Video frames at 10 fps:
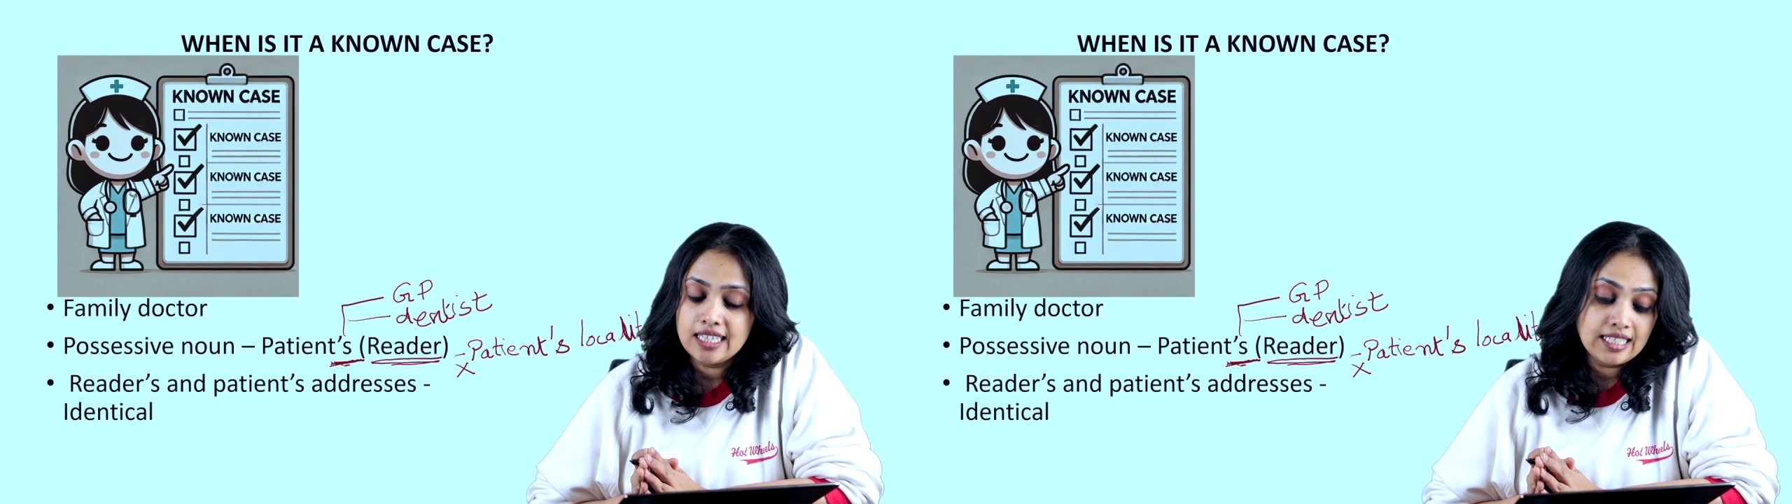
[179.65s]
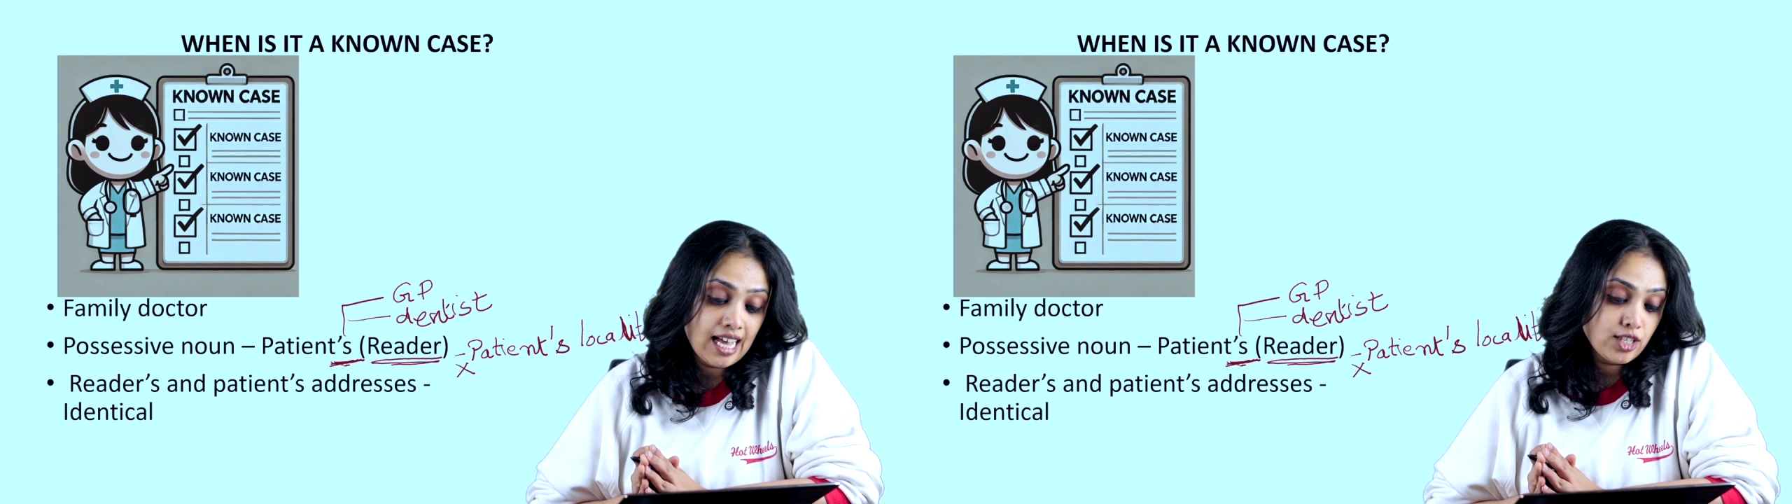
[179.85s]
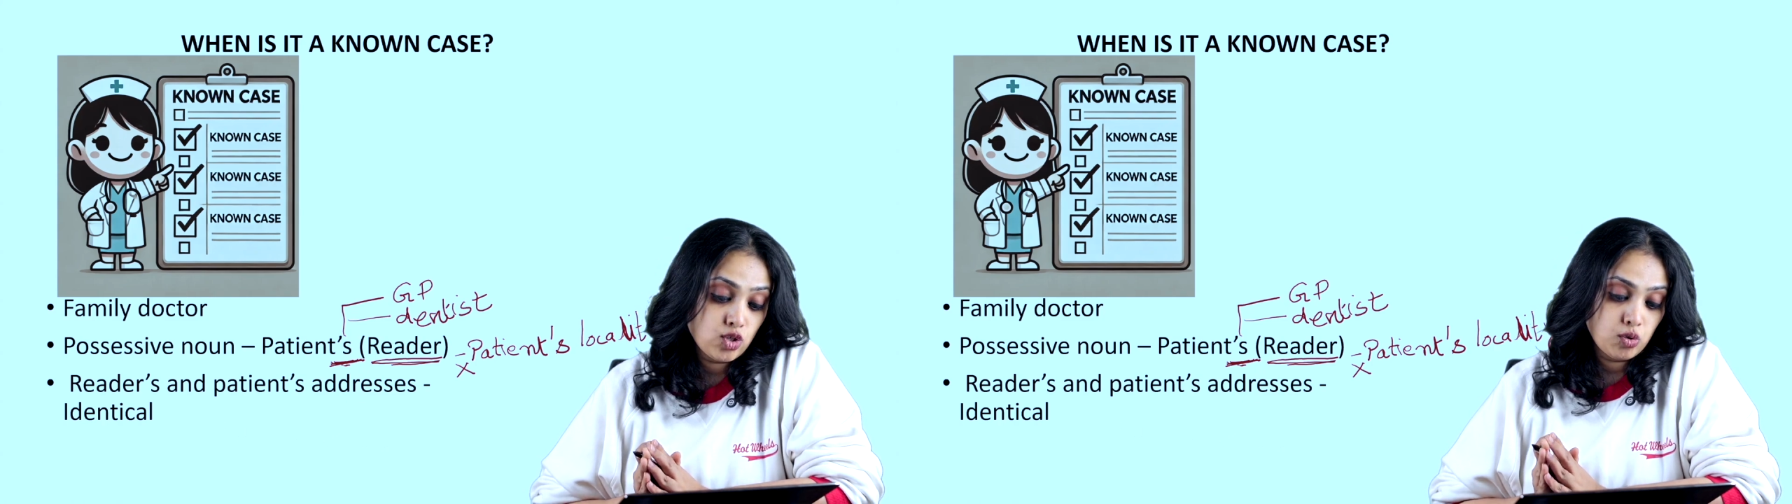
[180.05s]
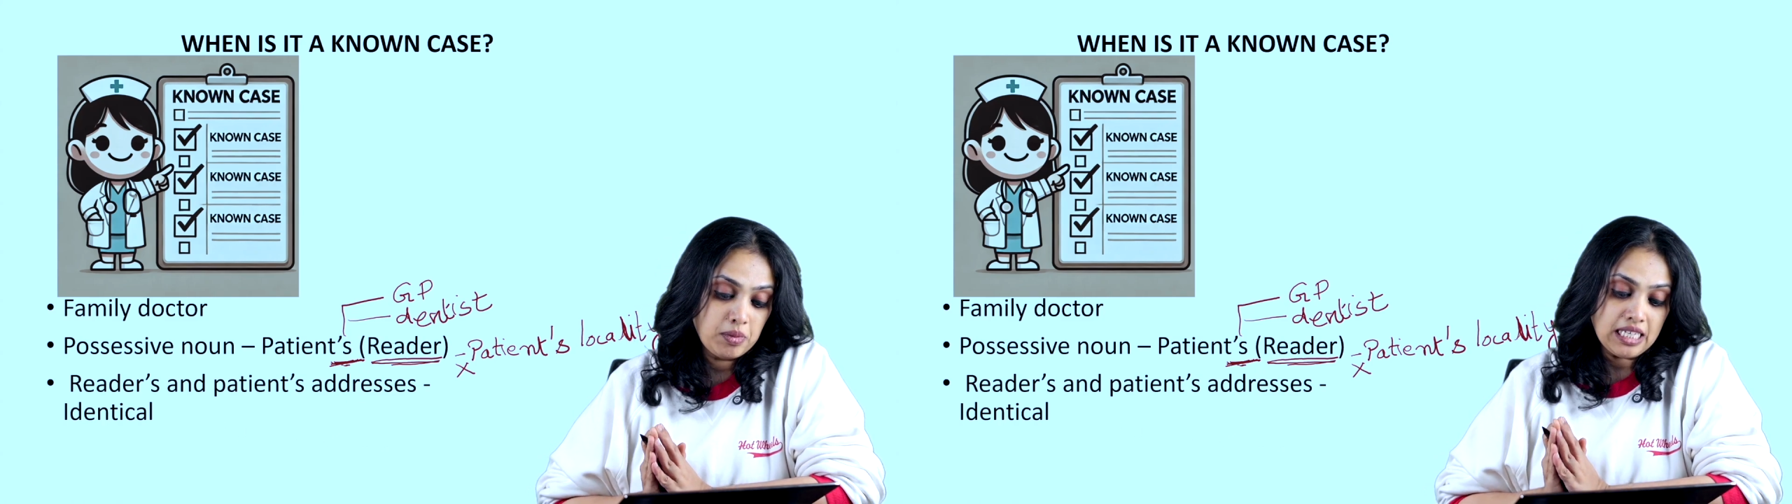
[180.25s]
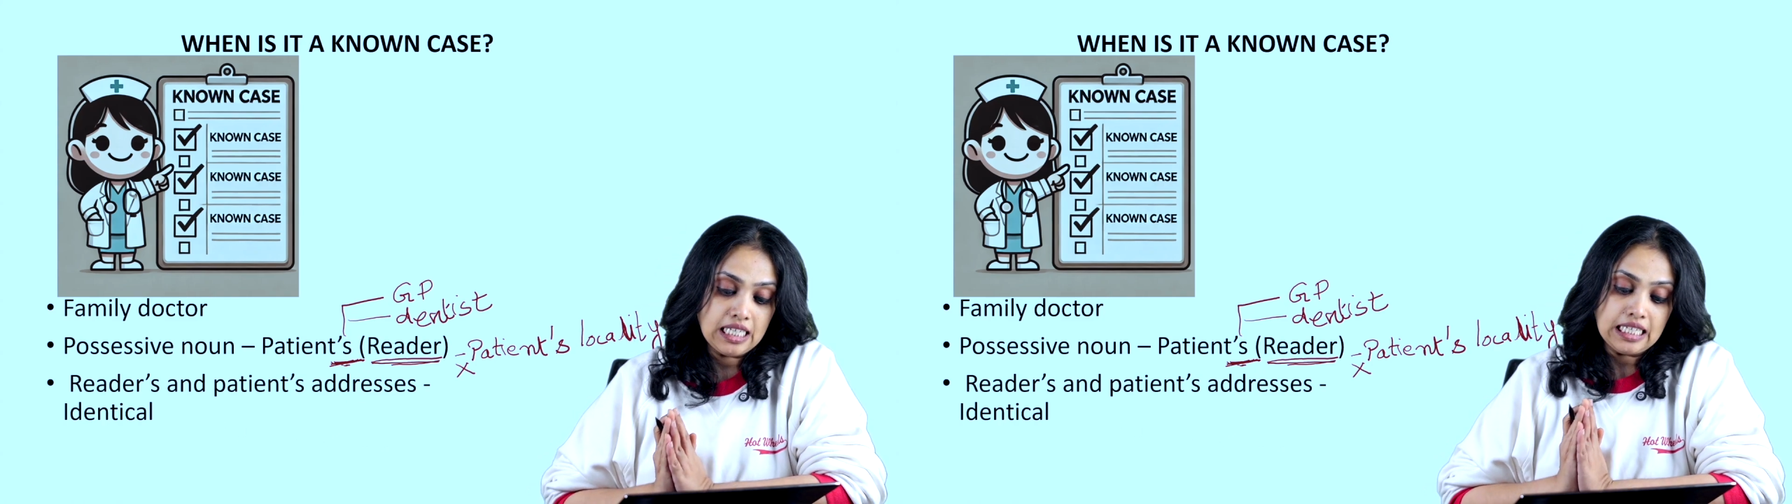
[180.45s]
it has to
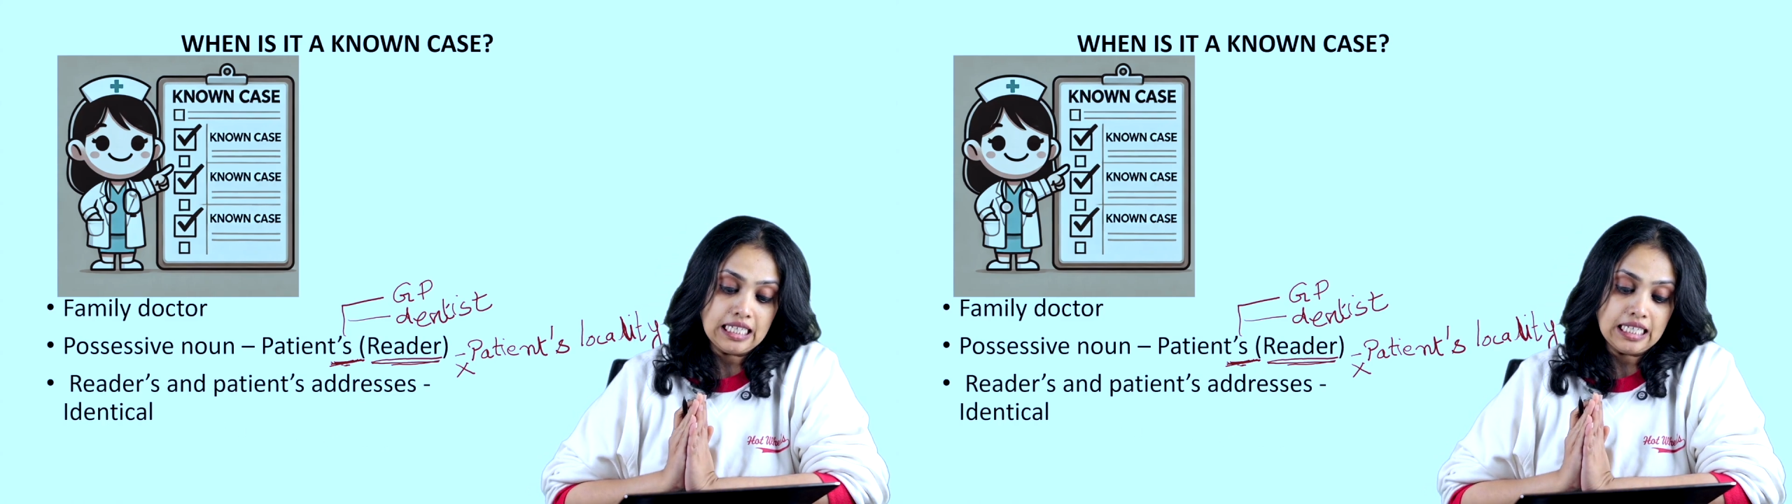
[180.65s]
be